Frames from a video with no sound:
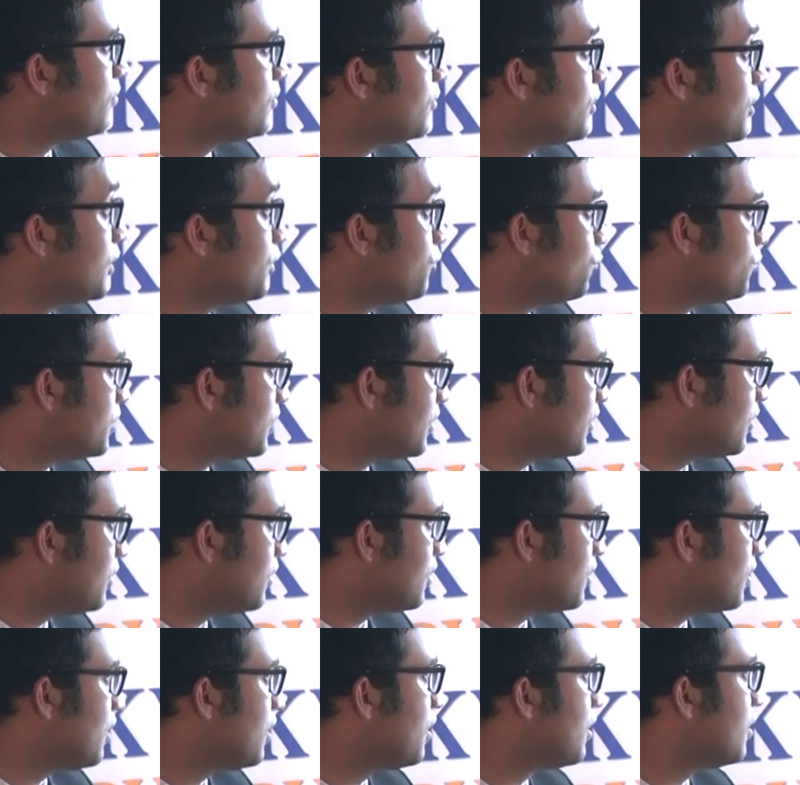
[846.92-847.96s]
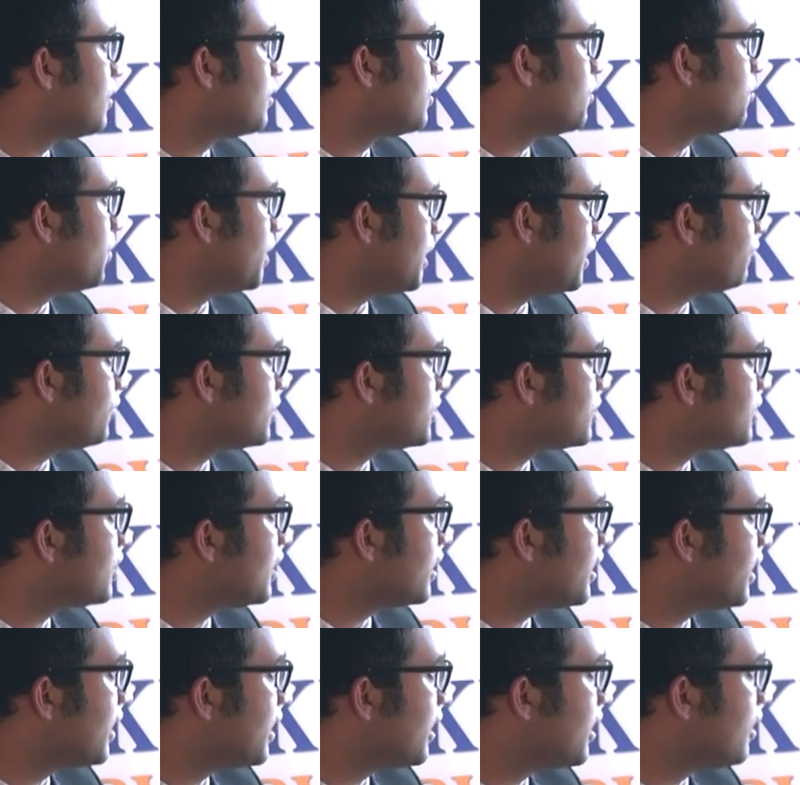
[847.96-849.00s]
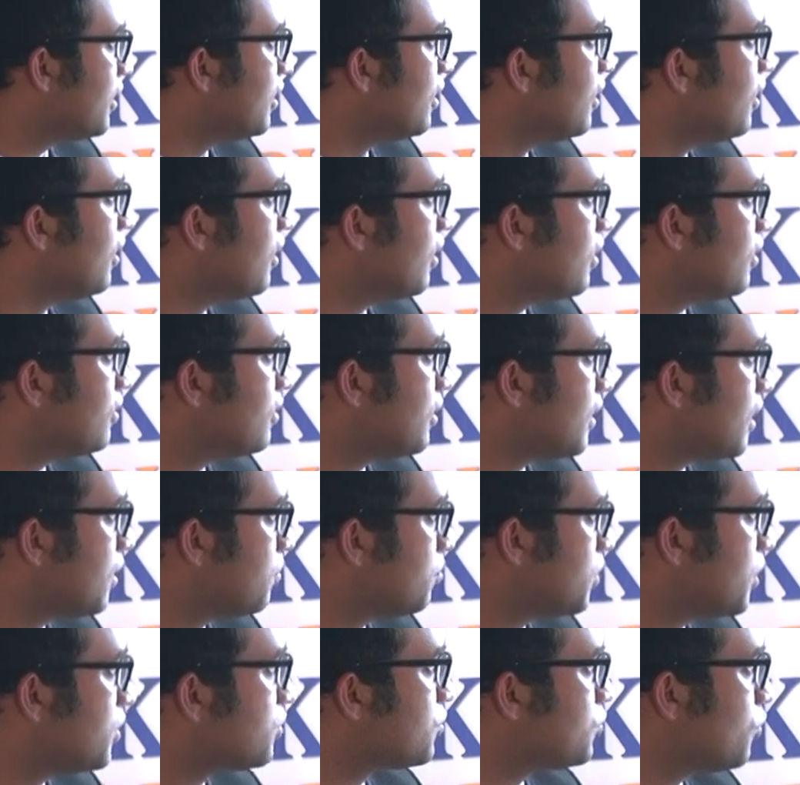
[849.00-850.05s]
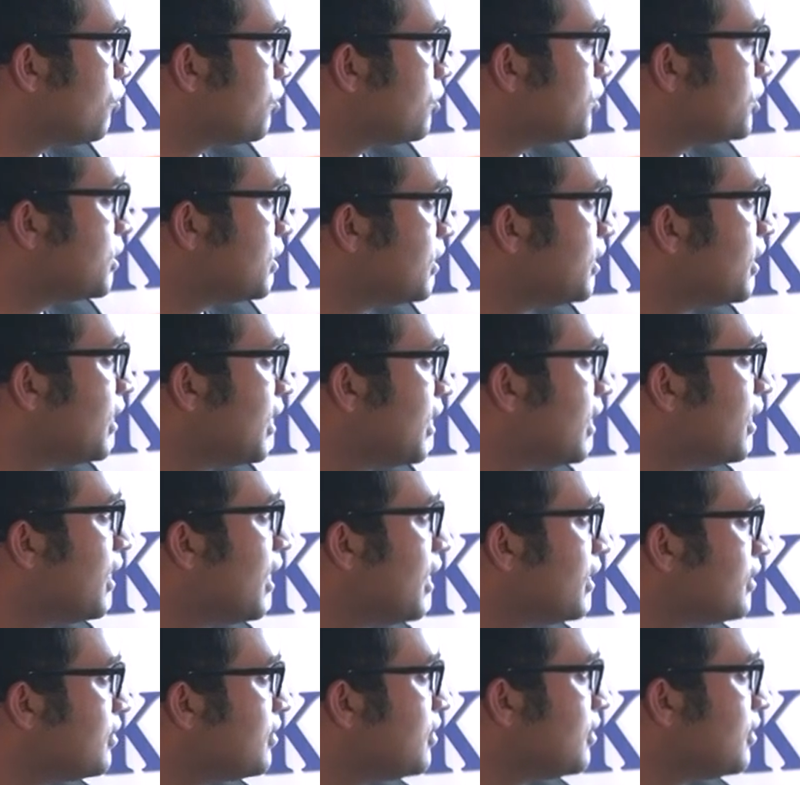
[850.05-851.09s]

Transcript: reduce their the money which they get. There can be extortion in that